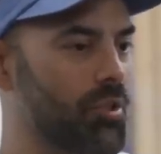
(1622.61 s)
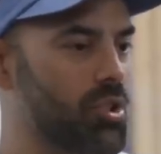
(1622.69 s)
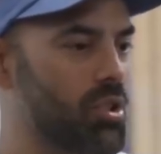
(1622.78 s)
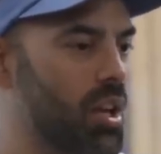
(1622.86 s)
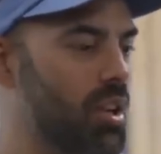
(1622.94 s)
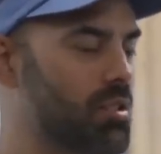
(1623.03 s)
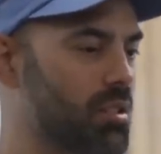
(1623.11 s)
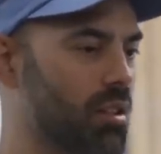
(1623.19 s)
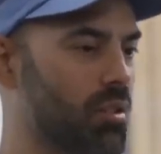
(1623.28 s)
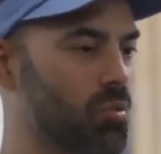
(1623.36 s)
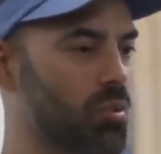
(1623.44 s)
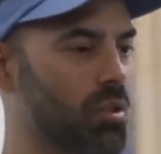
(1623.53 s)
the chances
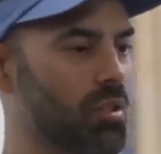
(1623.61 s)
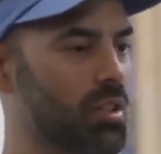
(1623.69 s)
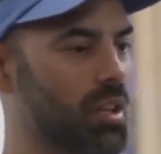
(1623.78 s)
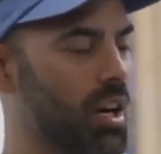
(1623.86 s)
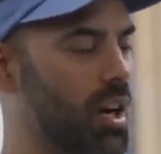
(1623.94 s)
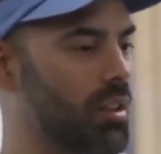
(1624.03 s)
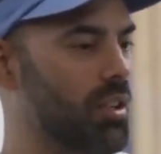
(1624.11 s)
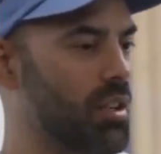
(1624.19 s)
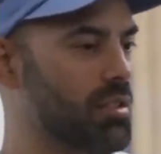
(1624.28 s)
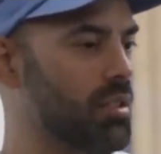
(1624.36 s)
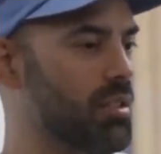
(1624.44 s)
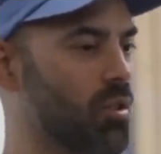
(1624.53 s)
of the world, the
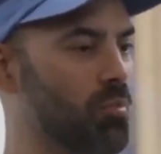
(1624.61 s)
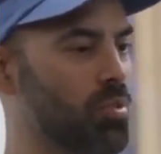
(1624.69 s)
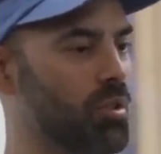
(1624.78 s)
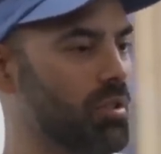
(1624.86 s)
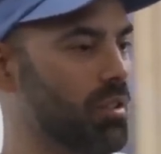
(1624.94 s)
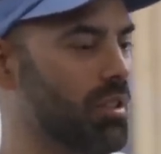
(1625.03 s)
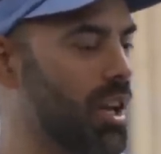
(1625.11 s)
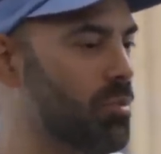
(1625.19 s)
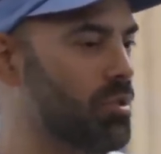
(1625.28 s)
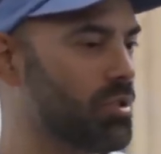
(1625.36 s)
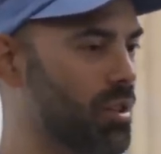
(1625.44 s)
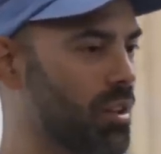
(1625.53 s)
Kanye's that don't put their
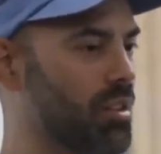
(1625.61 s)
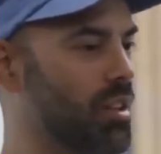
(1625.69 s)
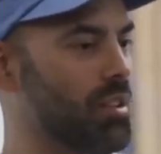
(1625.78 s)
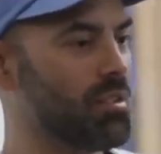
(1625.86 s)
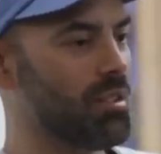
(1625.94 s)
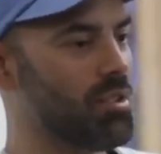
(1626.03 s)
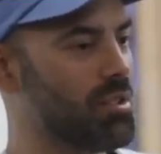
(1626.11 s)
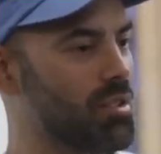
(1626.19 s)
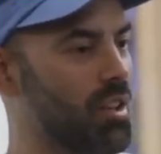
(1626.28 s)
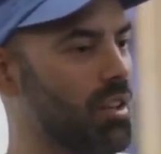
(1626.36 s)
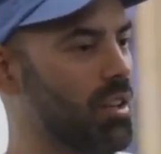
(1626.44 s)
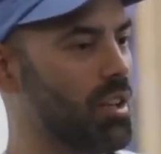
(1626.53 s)
labels on things that
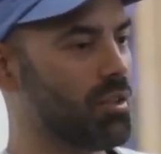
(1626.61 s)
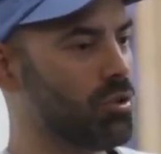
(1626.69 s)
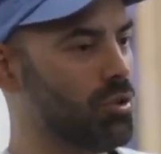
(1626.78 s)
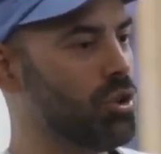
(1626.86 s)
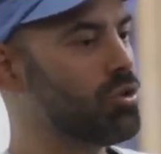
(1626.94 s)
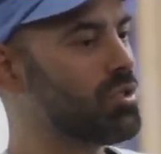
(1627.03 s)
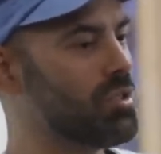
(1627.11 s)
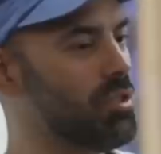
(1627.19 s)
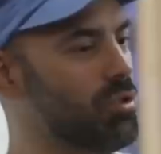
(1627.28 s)
just say like you'll